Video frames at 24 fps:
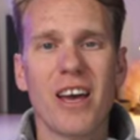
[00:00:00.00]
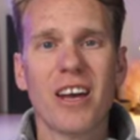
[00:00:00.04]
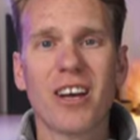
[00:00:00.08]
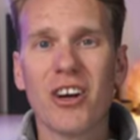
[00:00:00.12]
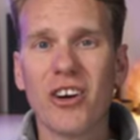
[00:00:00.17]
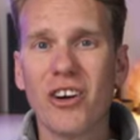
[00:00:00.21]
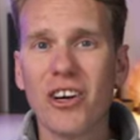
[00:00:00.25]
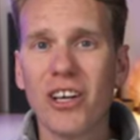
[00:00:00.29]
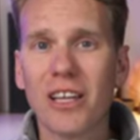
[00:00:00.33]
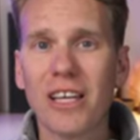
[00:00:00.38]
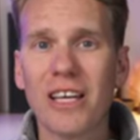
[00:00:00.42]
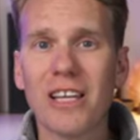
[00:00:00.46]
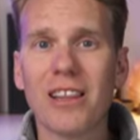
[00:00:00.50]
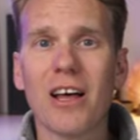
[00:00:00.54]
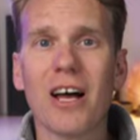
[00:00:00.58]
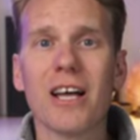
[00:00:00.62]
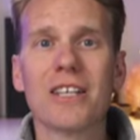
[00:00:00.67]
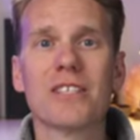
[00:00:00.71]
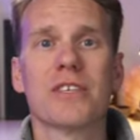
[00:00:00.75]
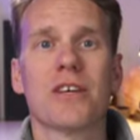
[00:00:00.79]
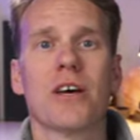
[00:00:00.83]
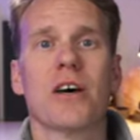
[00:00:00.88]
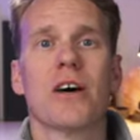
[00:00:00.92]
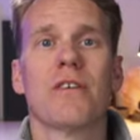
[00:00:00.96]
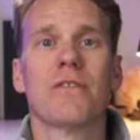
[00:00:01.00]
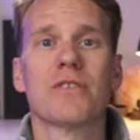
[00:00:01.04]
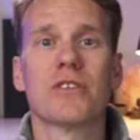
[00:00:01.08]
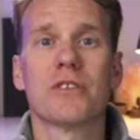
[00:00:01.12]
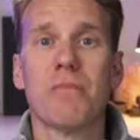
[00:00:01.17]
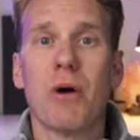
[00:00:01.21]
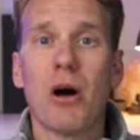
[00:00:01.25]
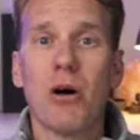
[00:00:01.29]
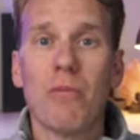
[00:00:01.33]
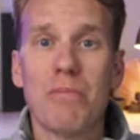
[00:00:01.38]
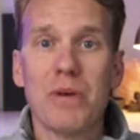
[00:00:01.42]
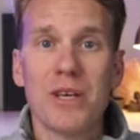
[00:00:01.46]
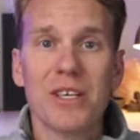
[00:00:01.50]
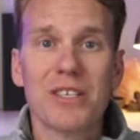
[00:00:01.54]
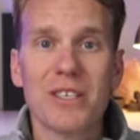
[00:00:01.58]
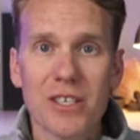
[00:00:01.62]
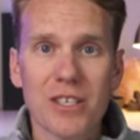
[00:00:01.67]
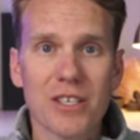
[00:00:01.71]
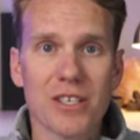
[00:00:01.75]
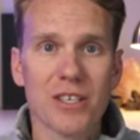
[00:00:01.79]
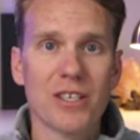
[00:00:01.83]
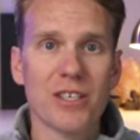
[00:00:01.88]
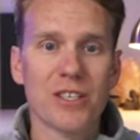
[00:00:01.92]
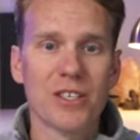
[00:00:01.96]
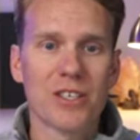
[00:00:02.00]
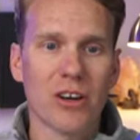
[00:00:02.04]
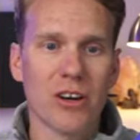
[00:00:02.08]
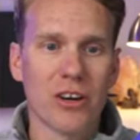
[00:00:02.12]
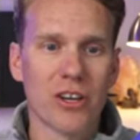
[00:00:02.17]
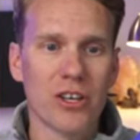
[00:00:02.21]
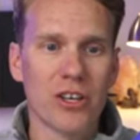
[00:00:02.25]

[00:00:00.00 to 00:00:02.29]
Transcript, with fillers: And currently lots of small businesses are